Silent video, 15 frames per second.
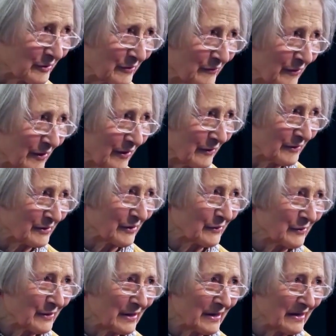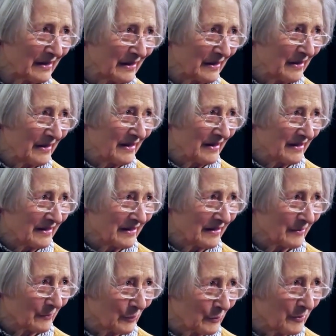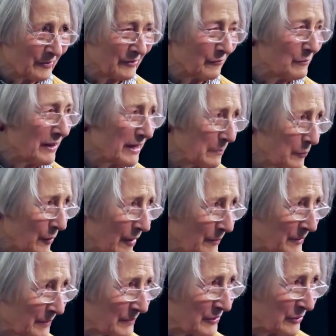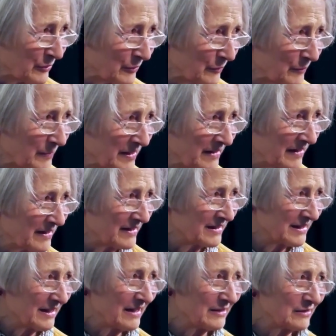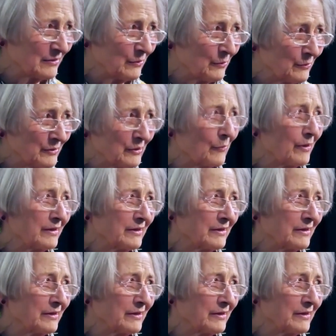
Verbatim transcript: mm. falls under the uh, rubric of money problems too, because yes. is who's going to